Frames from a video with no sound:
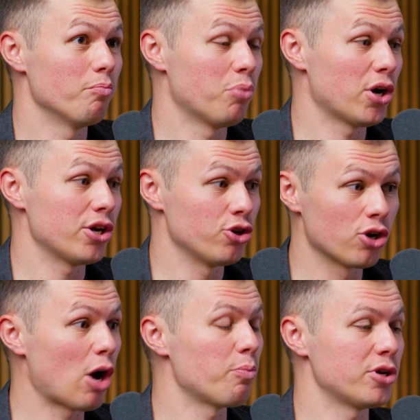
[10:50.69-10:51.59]
but you're
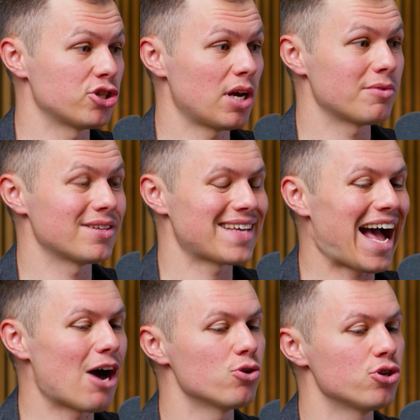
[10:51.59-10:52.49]
helping shape this.
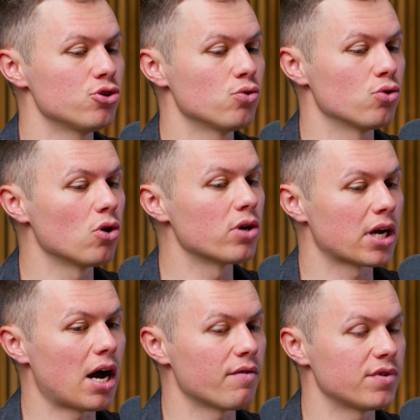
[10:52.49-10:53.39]
How did you grow in
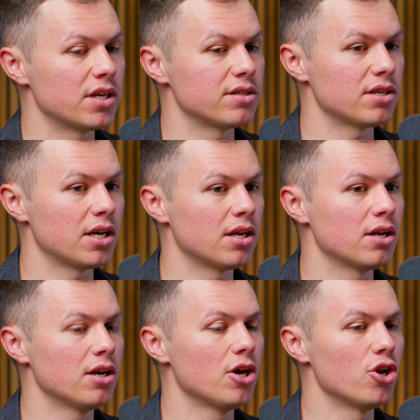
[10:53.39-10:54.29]
confidence
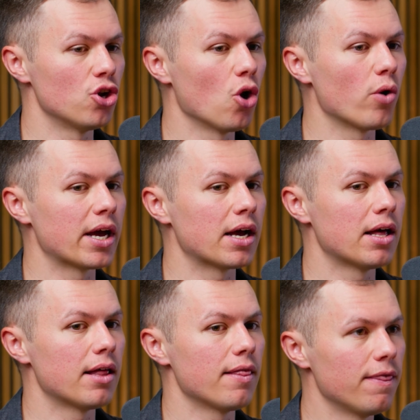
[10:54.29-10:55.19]
in knowing
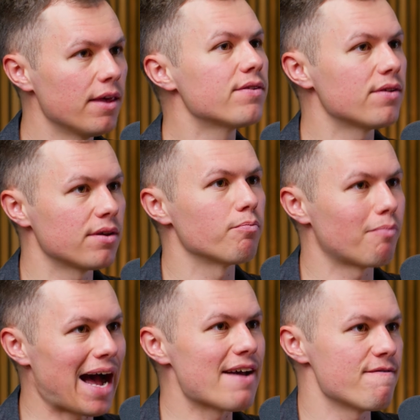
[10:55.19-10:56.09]
this is
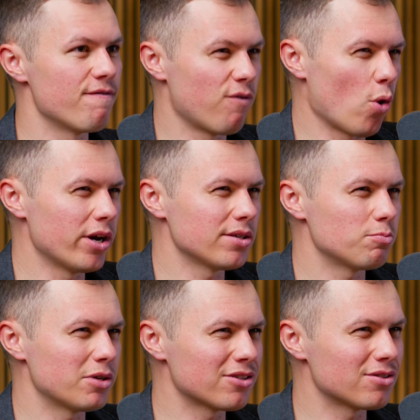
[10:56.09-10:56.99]
my voice?
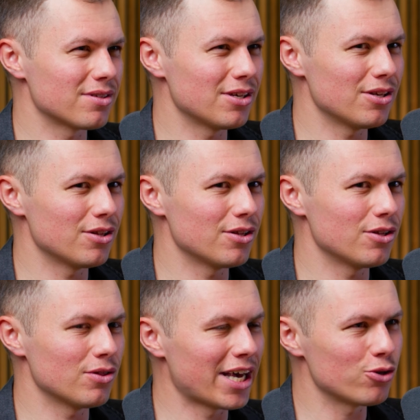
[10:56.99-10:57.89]
Because
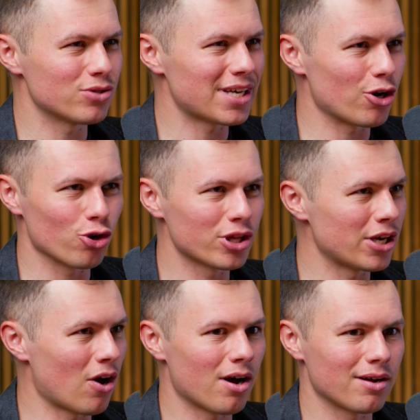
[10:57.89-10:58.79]
like you said
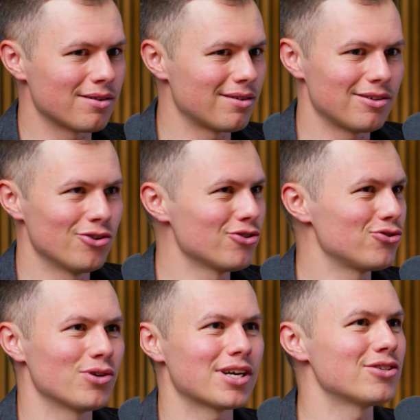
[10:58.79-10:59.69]
early on, you're just
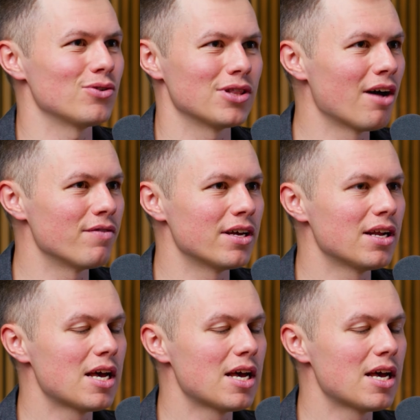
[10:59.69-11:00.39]
doing it because you love it.